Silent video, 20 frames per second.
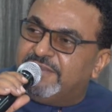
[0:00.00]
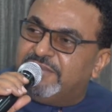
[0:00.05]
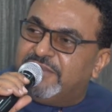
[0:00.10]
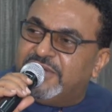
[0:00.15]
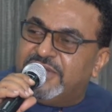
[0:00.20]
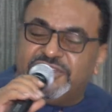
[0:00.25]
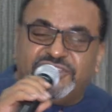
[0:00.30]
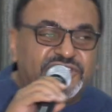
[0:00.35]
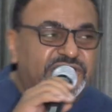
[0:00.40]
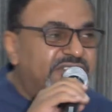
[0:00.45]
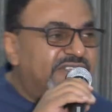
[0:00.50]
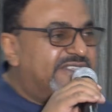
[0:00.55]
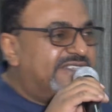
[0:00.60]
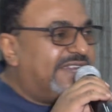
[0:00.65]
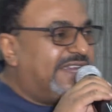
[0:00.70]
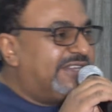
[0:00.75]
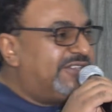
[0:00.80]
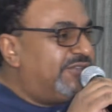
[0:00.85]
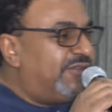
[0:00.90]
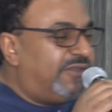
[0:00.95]
Emerging
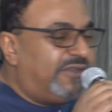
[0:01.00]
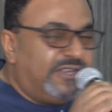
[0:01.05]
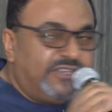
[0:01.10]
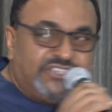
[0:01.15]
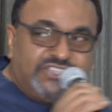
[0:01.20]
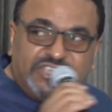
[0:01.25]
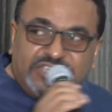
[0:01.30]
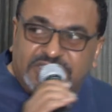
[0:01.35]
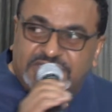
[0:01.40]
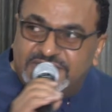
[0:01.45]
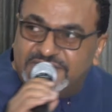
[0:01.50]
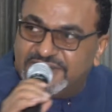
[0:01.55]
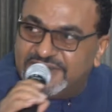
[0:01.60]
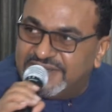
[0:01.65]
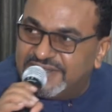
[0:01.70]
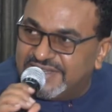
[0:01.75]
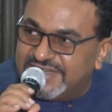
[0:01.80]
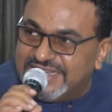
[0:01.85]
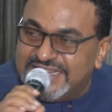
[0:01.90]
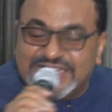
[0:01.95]
Technology
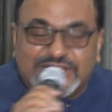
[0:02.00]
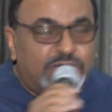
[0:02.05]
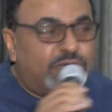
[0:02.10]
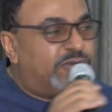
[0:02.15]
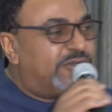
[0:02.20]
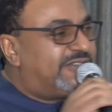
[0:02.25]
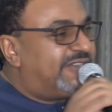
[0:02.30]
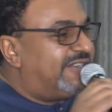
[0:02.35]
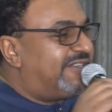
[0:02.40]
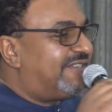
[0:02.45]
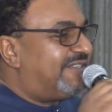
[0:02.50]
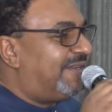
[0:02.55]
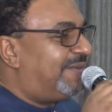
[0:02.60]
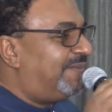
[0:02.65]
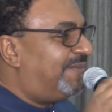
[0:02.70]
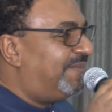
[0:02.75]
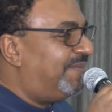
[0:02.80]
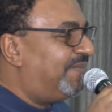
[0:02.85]
Ecosystem.